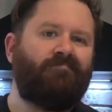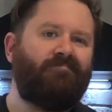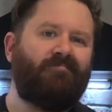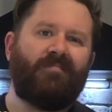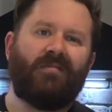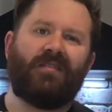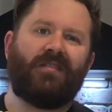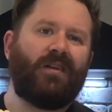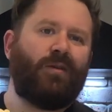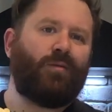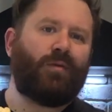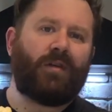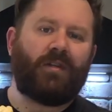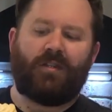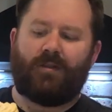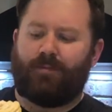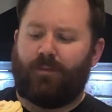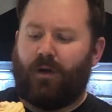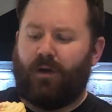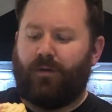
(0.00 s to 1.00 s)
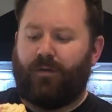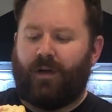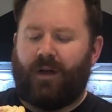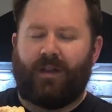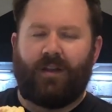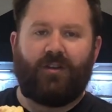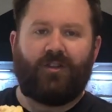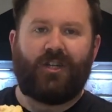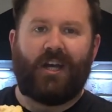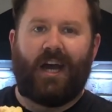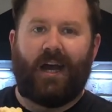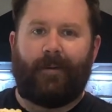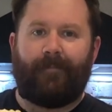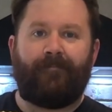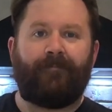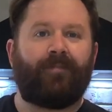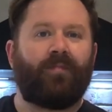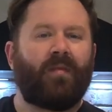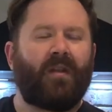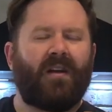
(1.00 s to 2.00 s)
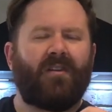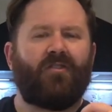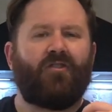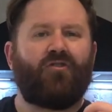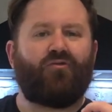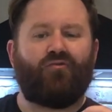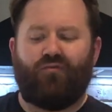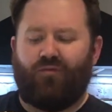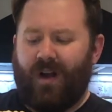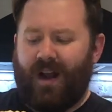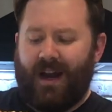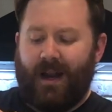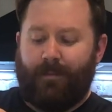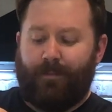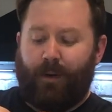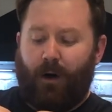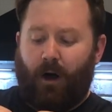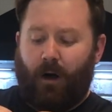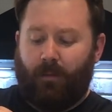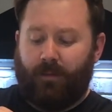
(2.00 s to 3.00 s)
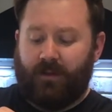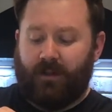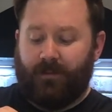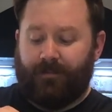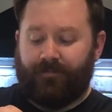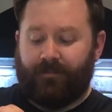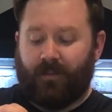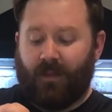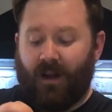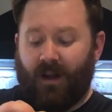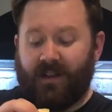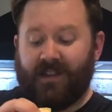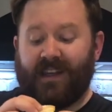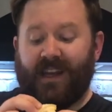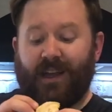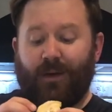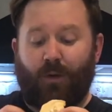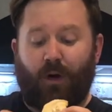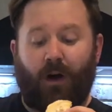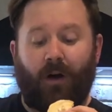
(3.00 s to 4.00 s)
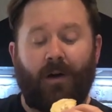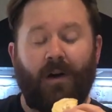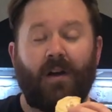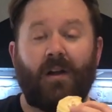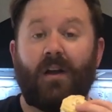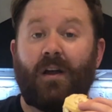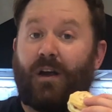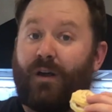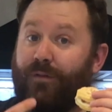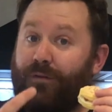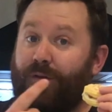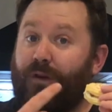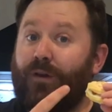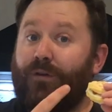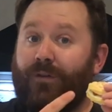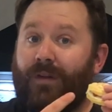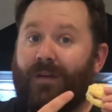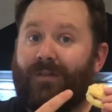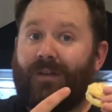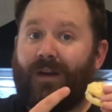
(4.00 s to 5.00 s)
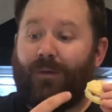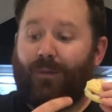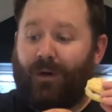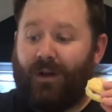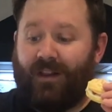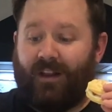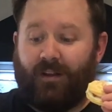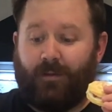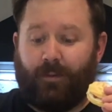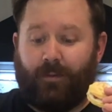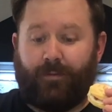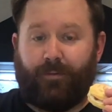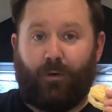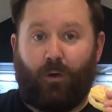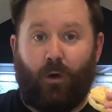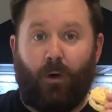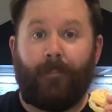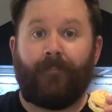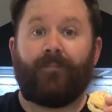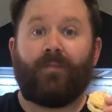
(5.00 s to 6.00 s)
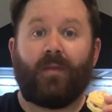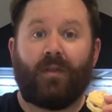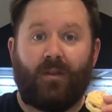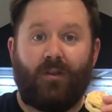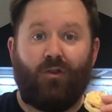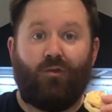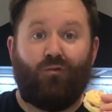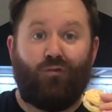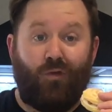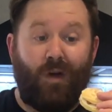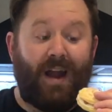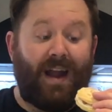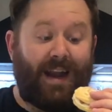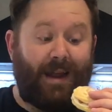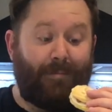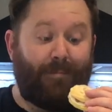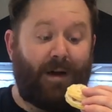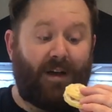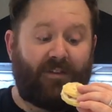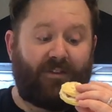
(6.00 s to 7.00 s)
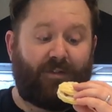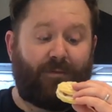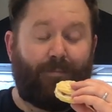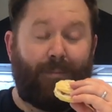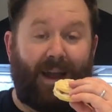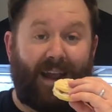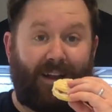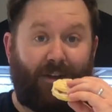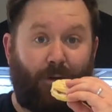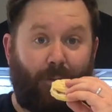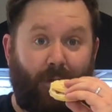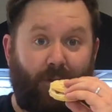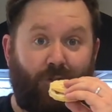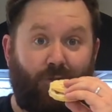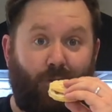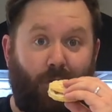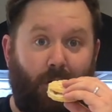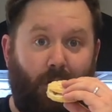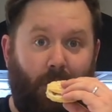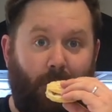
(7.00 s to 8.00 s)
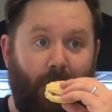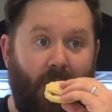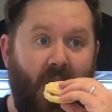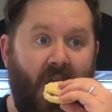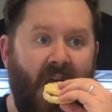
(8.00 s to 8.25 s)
silky smooth, and the jam just really pops. I tell you what, if you've never had one of these before, you really must make them and try them.